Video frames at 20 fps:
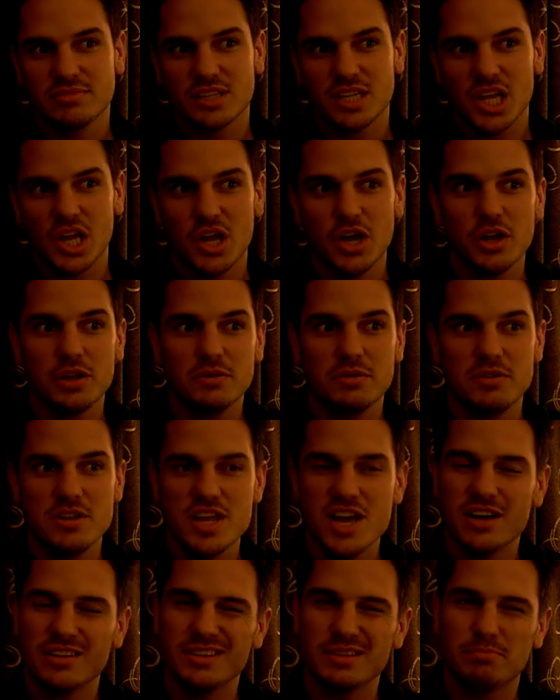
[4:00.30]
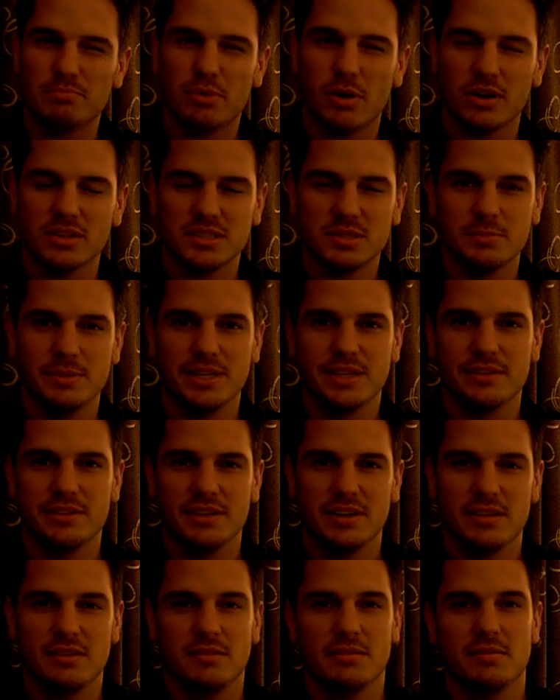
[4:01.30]
could the only
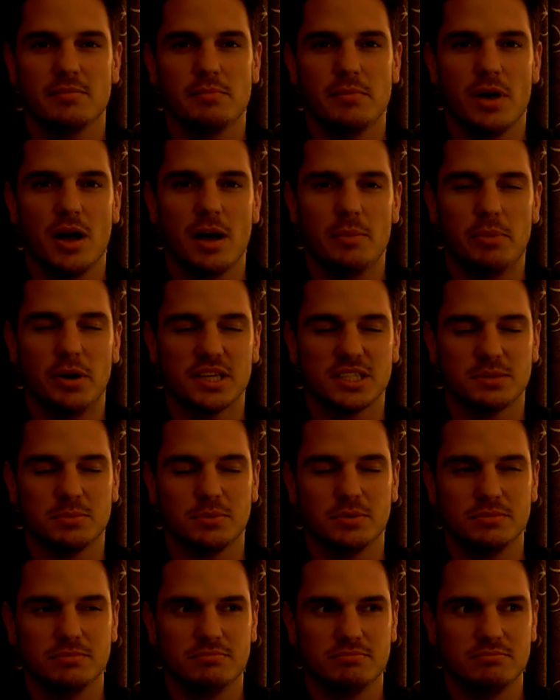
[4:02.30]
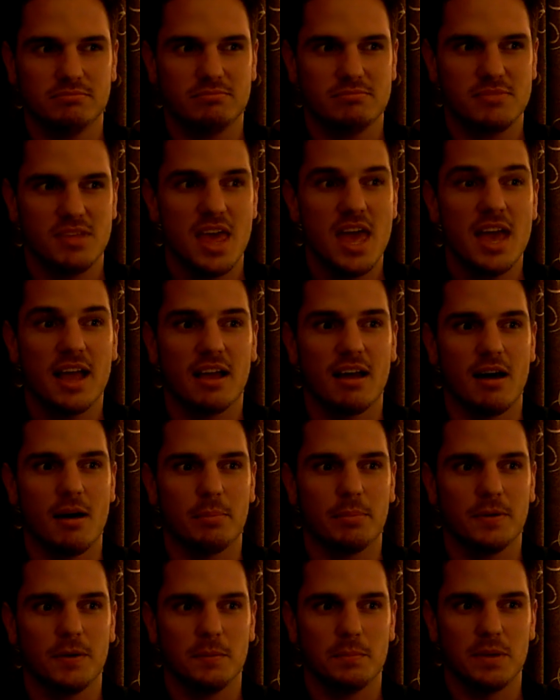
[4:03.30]
possibility a possible hiccup
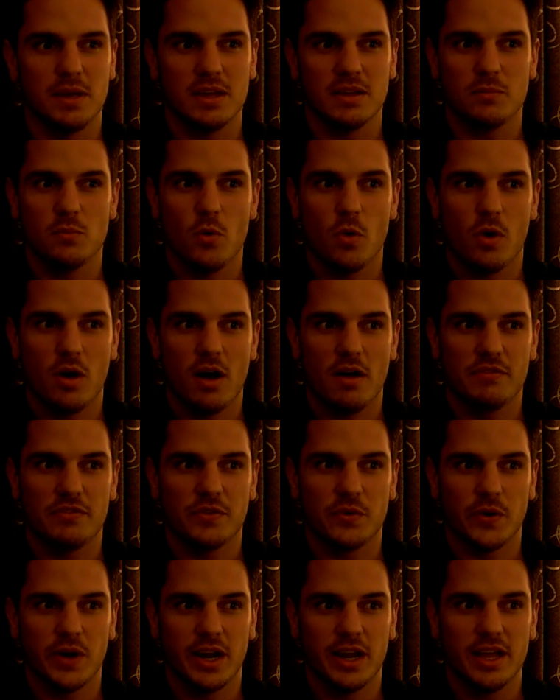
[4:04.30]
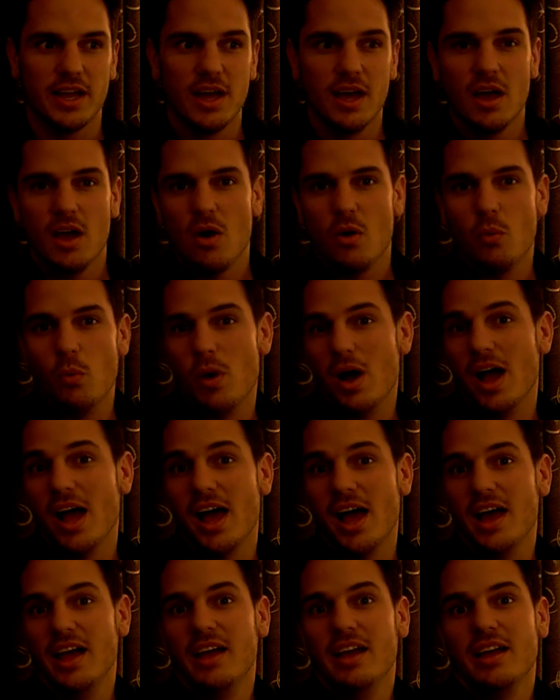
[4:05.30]
could be in Warcraft Three,
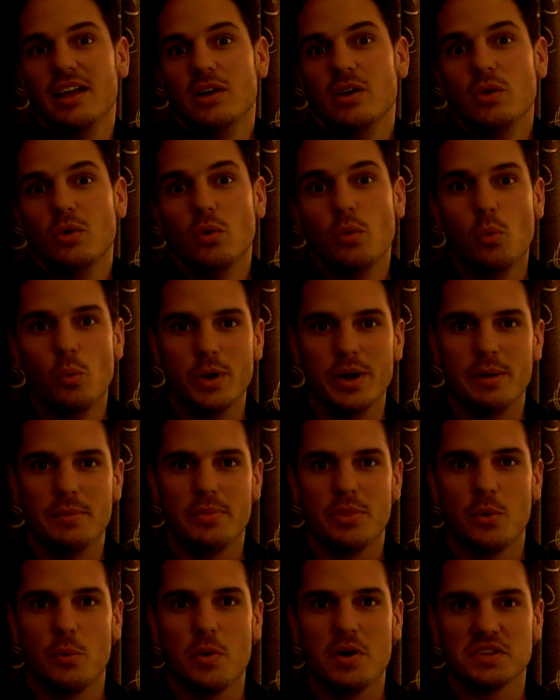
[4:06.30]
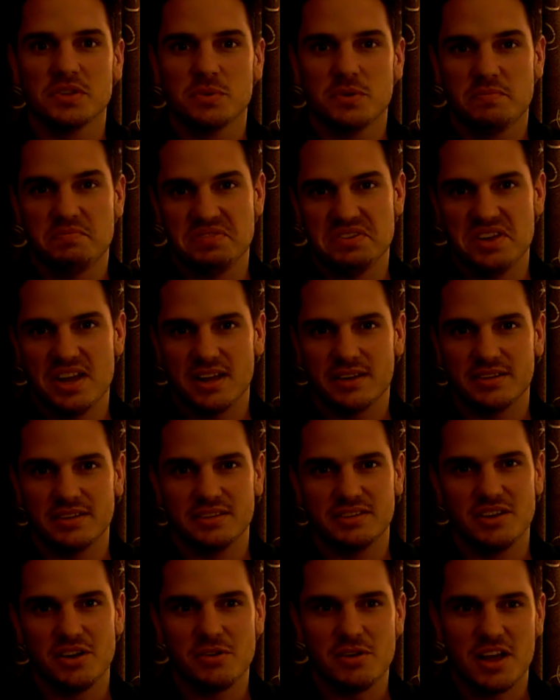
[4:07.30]
where we the ones we predicted
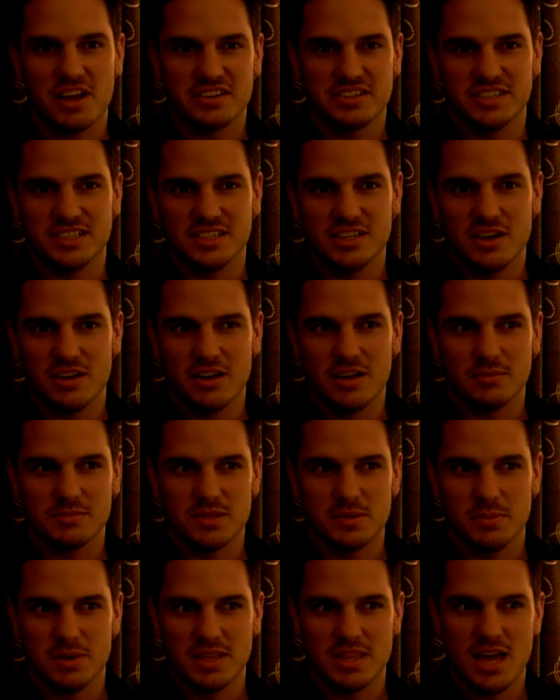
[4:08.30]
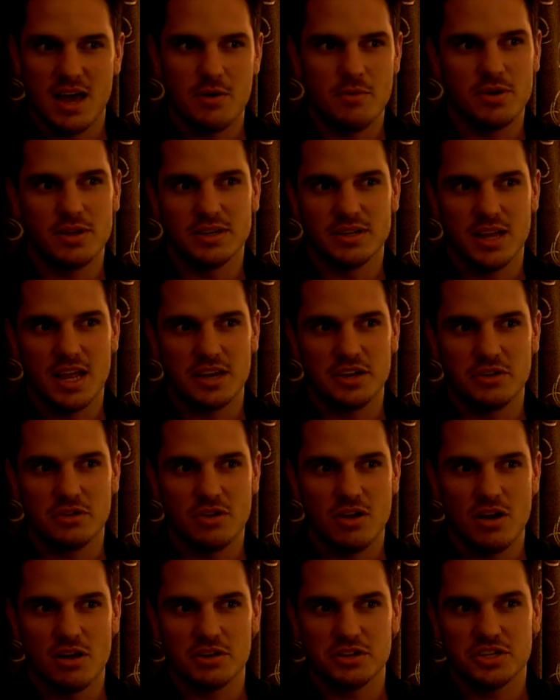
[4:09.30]
don't actually turn out to be that one, and you
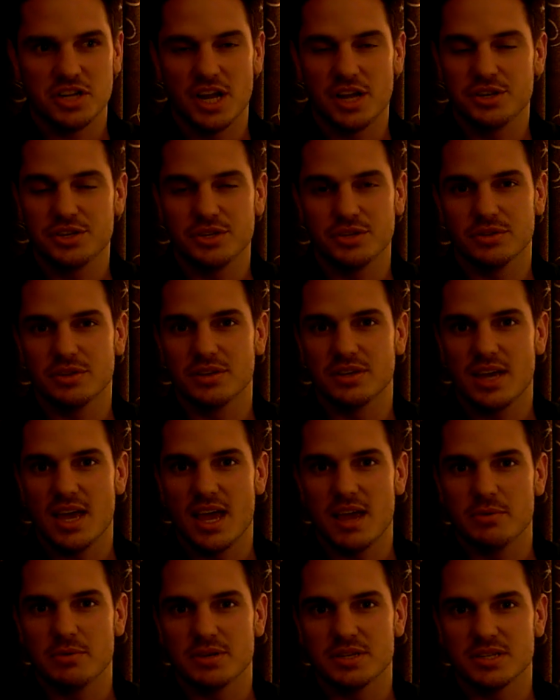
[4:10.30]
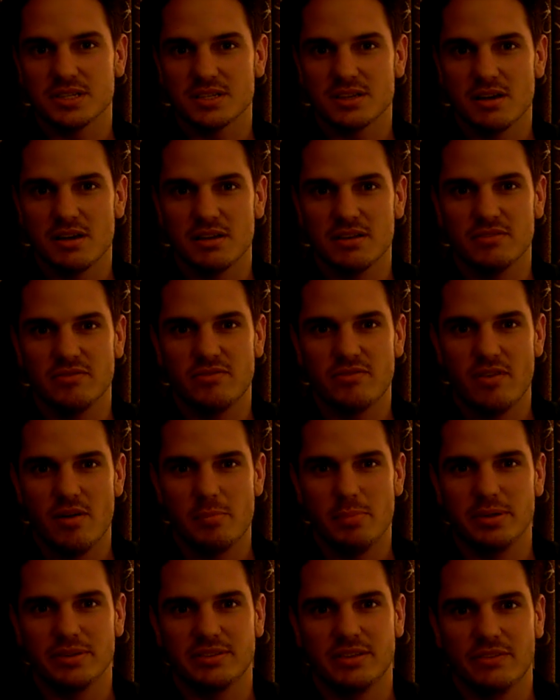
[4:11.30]
can't change it on the day, which is kind of a
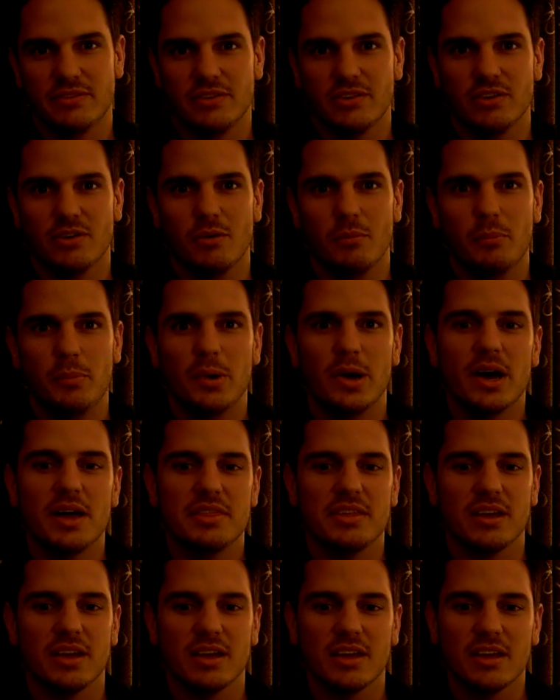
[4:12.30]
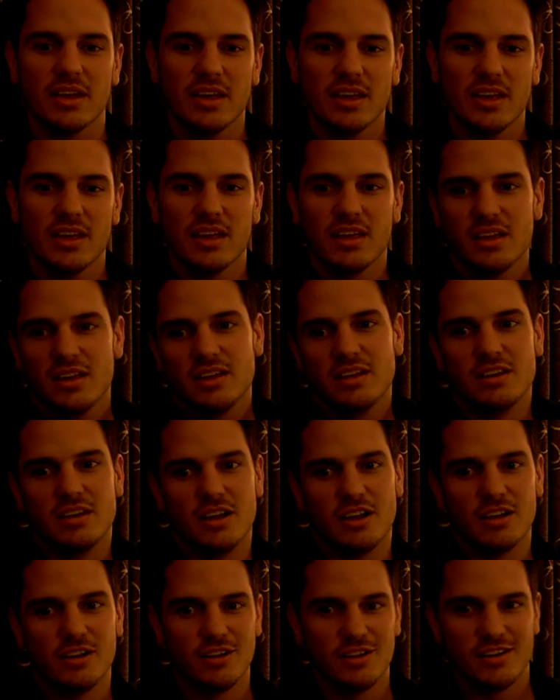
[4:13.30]
bit difficult. But I think, you
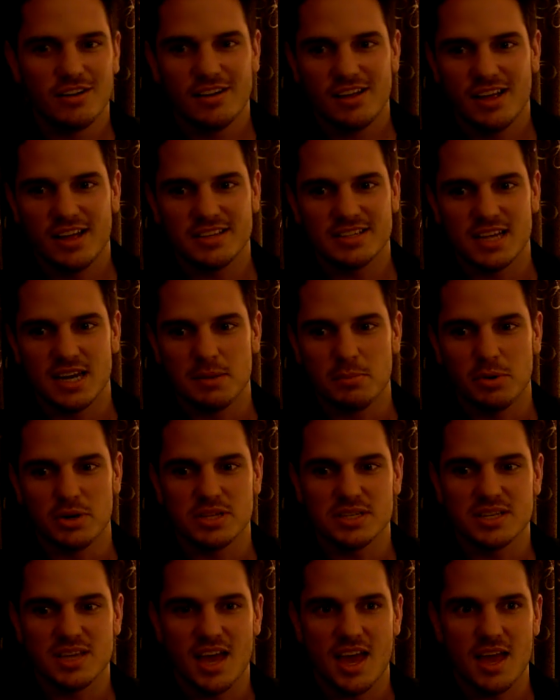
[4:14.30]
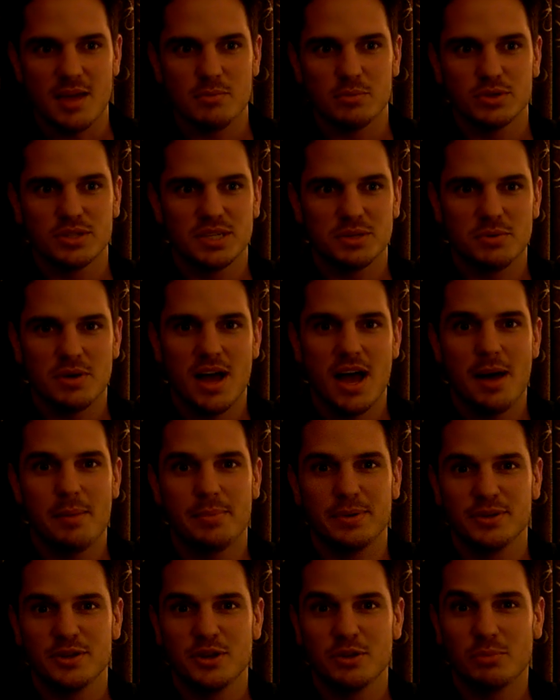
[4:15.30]
know, it's anybody's game. We'll see what
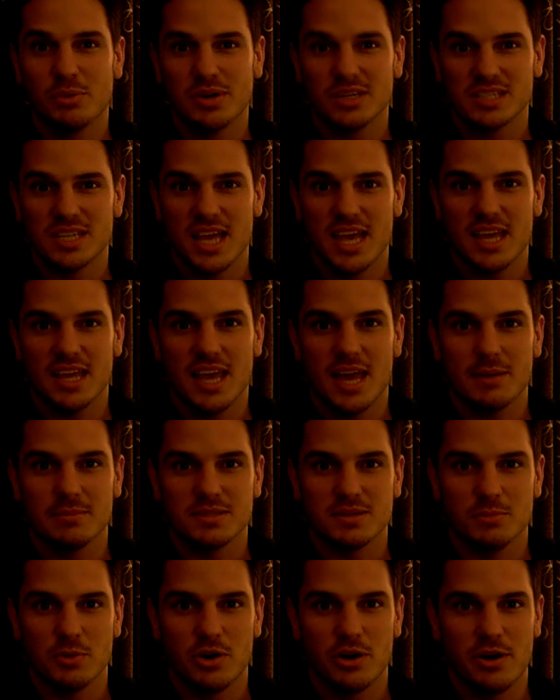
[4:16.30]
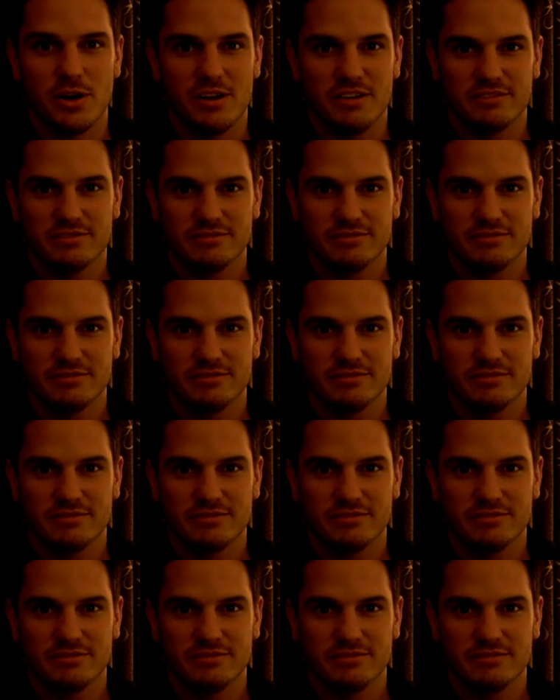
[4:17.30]
happens. Who brings the A game tomorrow?